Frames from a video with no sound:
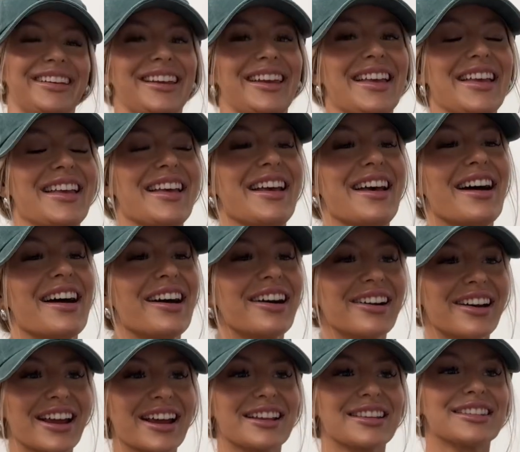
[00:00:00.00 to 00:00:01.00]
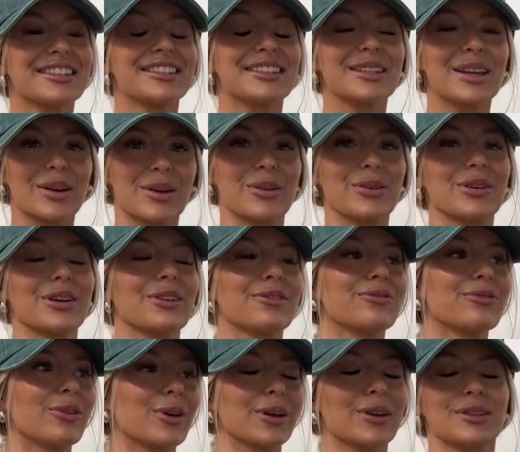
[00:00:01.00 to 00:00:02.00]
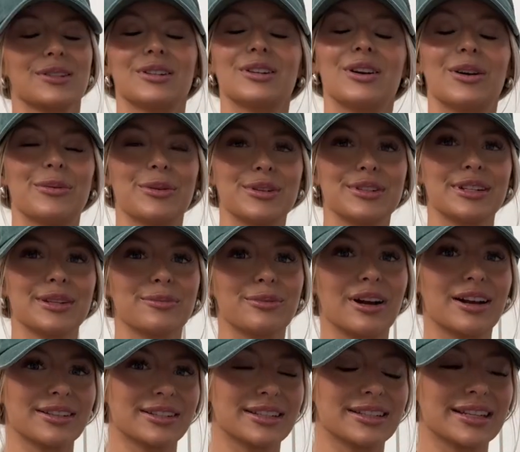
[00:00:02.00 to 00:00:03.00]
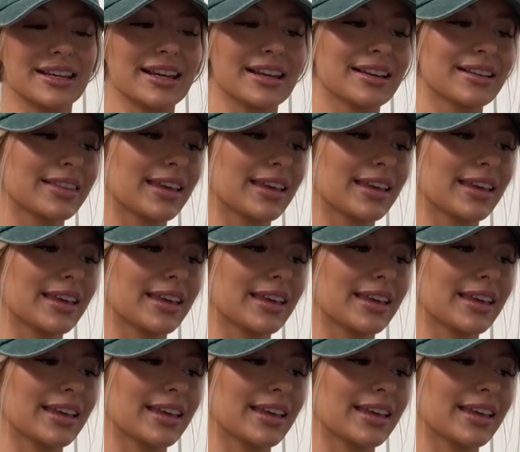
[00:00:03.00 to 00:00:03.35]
looking beautiful. All right, so her foils are almost done processing.